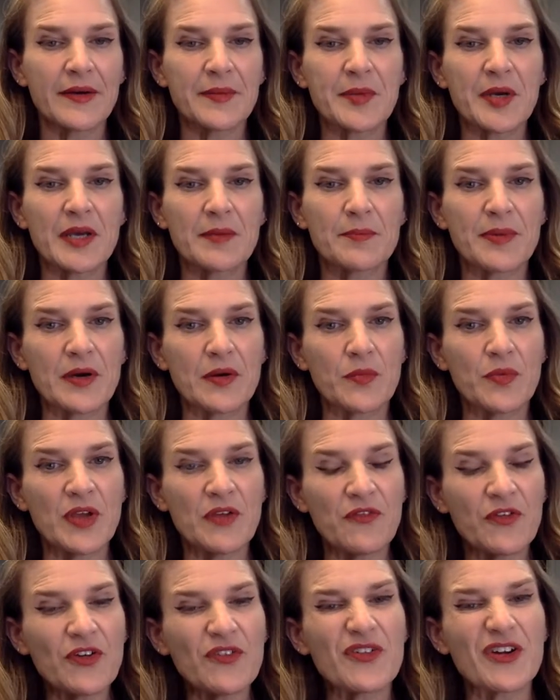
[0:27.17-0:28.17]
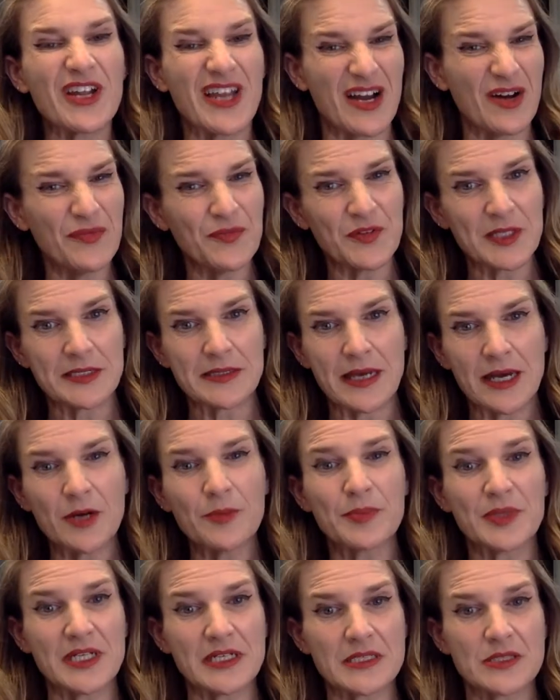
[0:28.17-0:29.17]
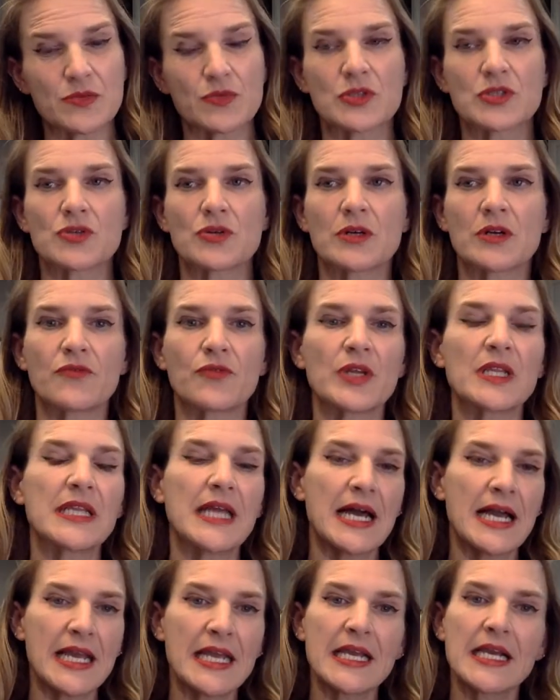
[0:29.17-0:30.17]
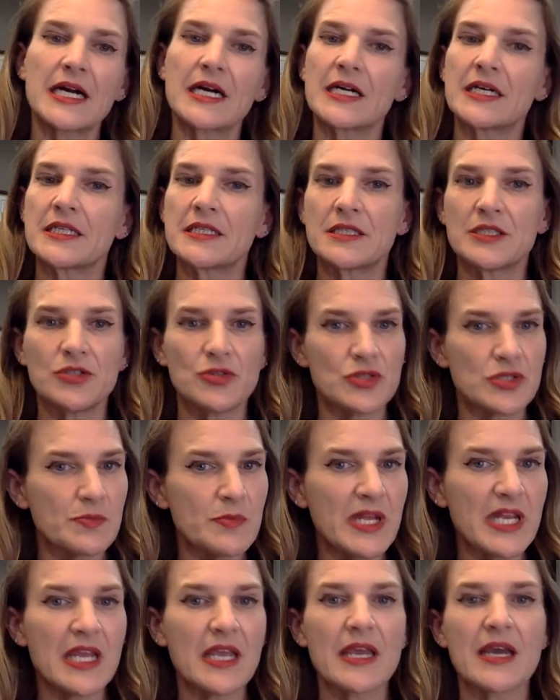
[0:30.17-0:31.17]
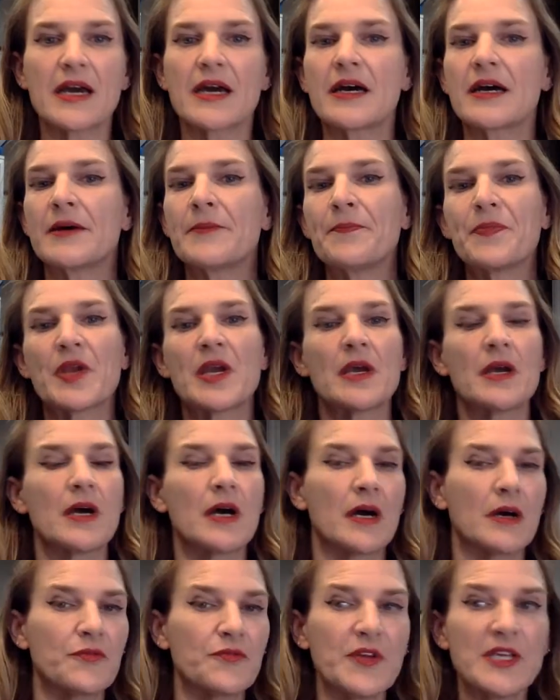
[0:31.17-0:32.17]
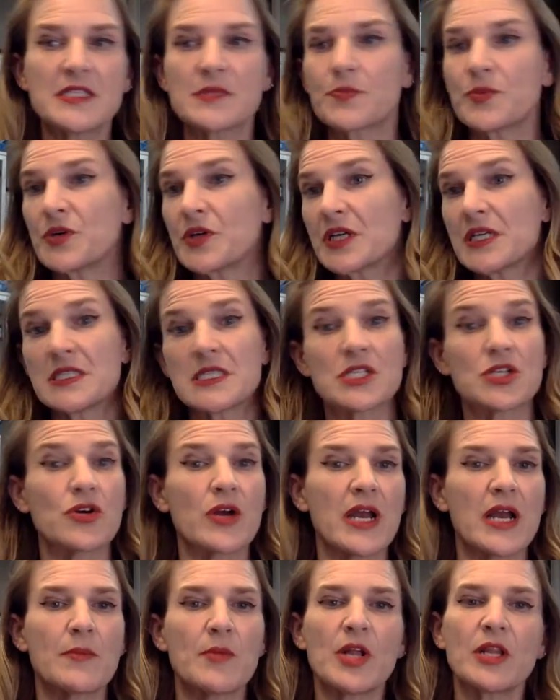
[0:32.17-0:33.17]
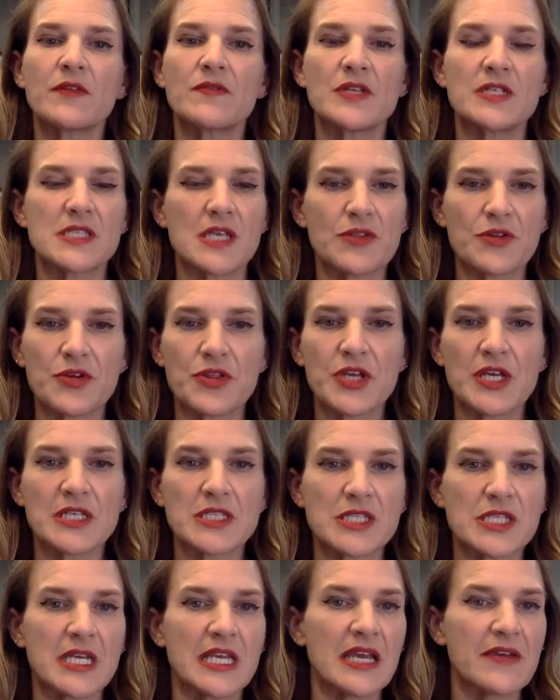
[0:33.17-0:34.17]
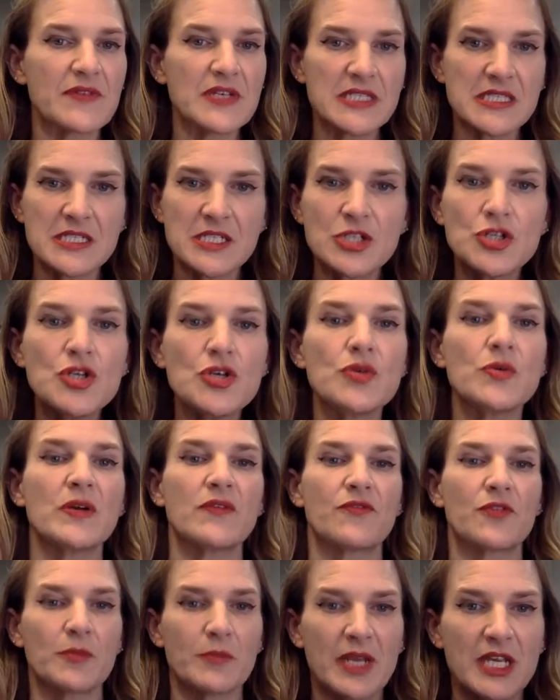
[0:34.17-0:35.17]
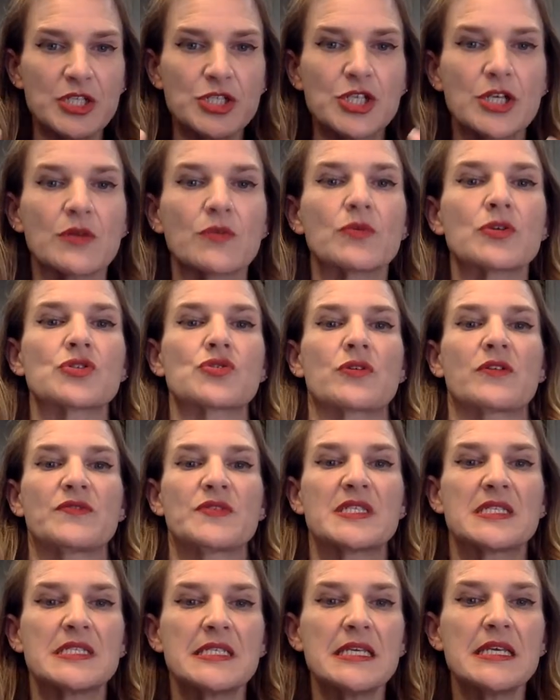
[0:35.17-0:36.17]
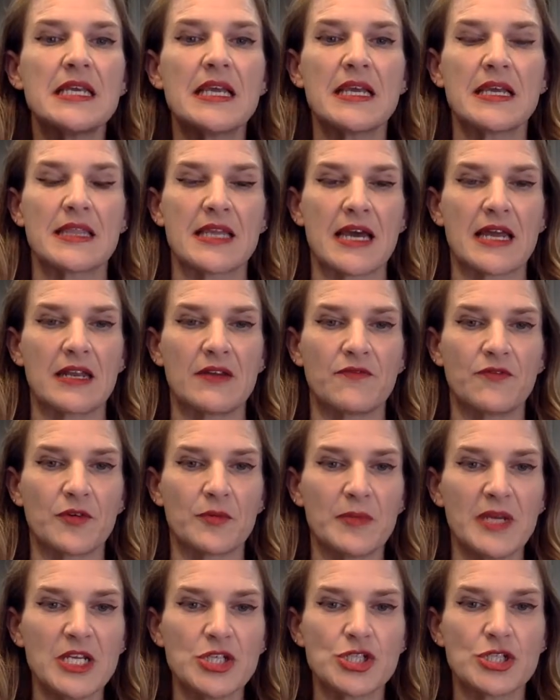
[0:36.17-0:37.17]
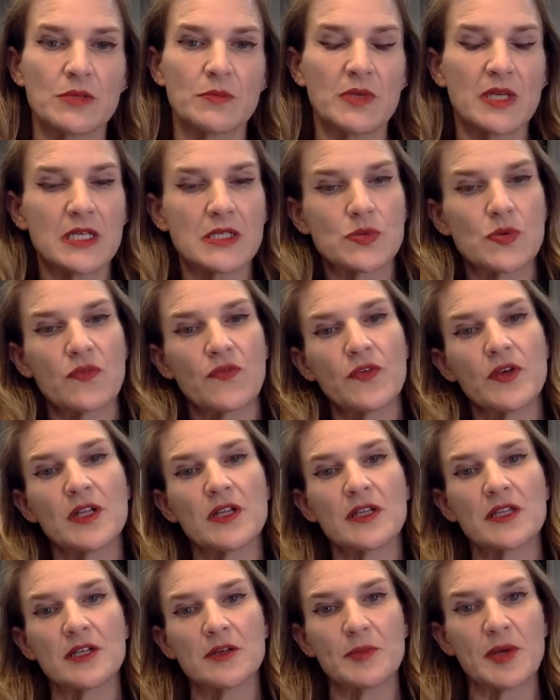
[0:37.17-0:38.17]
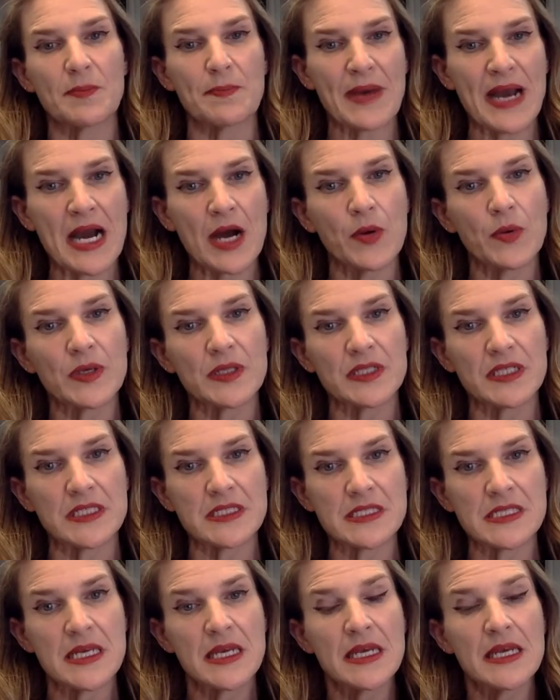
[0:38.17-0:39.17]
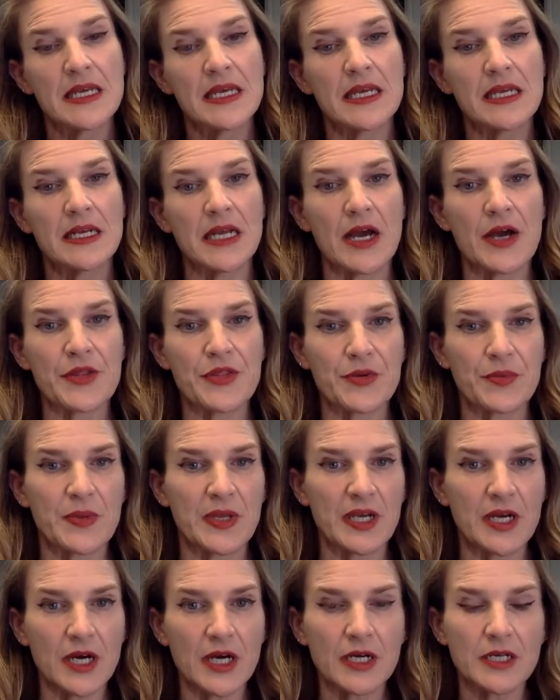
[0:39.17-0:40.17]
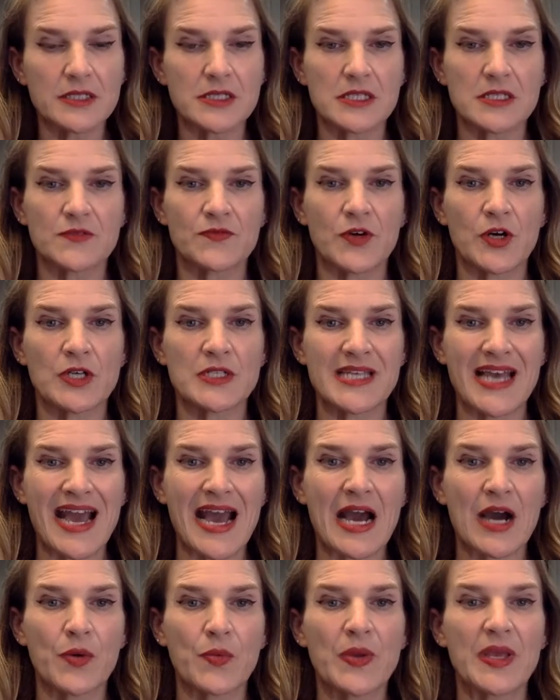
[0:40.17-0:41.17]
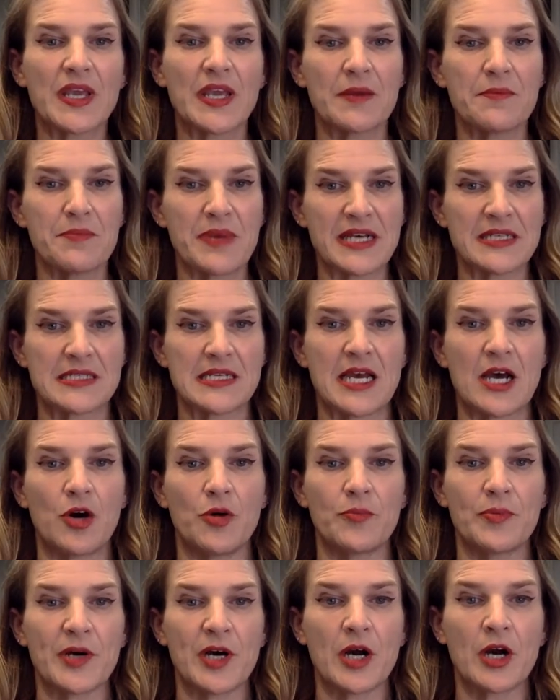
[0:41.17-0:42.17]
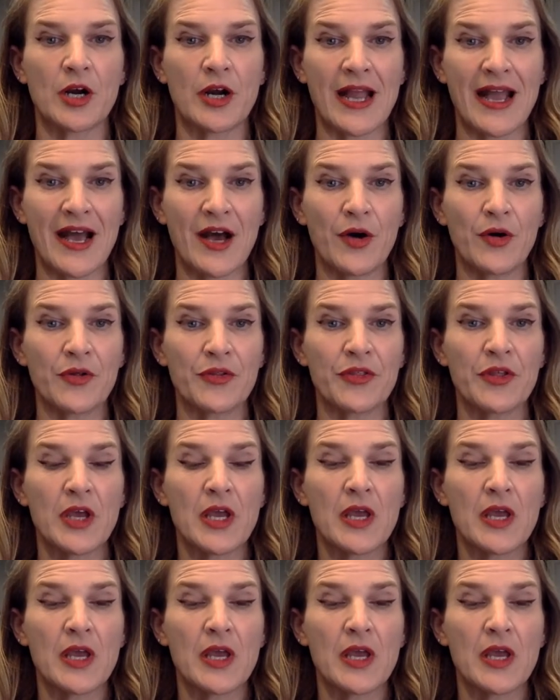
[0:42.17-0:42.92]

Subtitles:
But we feel very helpless. We're sort of relying on news media, Facebook, Instagram, all of these other things to give us new information. We're sort of seeking that information because we feel a little bit powerless in other regards as far as how we can best help our health.